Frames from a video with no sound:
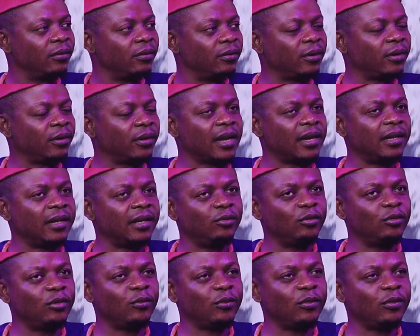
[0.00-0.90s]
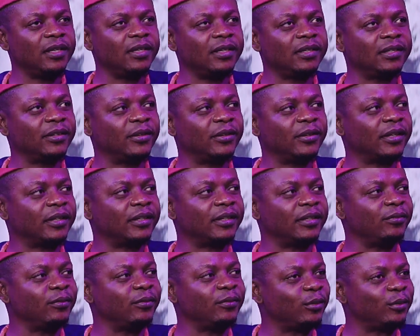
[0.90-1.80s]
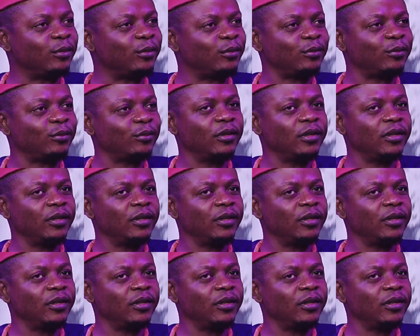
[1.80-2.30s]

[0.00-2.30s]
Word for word: what are they doing with these security votes,